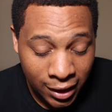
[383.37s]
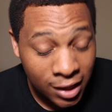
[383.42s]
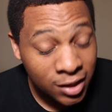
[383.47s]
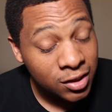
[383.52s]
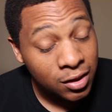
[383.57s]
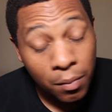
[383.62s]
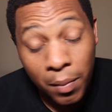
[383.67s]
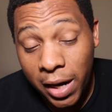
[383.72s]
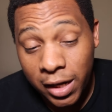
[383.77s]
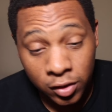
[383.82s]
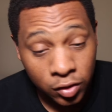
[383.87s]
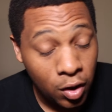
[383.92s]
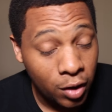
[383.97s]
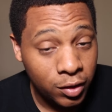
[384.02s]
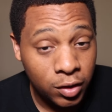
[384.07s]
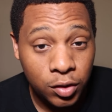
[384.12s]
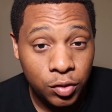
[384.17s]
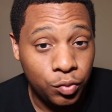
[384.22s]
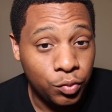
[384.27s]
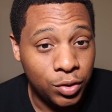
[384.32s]
guess somebody
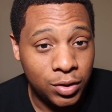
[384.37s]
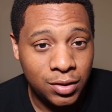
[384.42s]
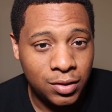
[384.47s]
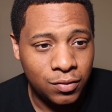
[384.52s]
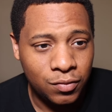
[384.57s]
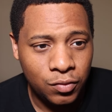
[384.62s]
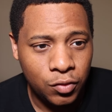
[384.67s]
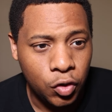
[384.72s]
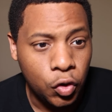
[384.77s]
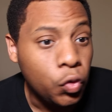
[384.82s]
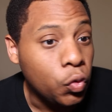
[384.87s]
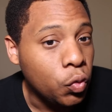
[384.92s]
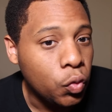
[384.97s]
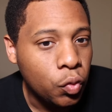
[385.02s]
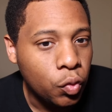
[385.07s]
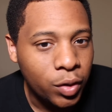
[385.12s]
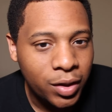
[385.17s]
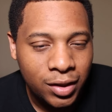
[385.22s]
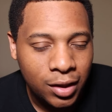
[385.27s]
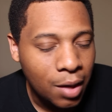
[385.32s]
thought this was
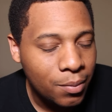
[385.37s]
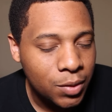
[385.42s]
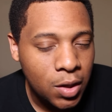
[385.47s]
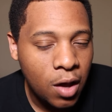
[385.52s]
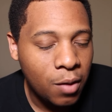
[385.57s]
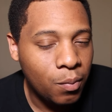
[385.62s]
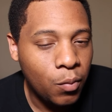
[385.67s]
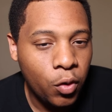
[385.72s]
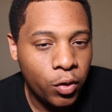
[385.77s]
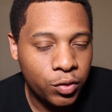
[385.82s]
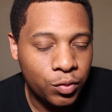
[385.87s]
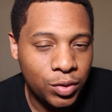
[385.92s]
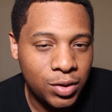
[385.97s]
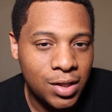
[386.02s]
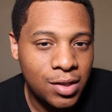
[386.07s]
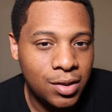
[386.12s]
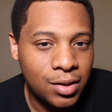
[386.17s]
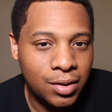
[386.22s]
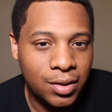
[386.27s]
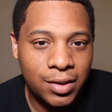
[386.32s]
cool. It comes off more as
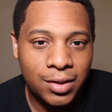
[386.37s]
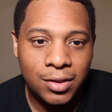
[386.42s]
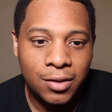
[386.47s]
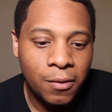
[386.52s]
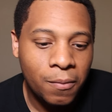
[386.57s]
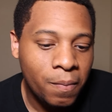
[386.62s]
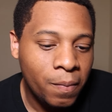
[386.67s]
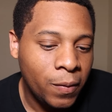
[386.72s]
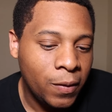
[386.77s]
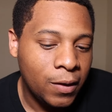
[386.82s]
ridiculous.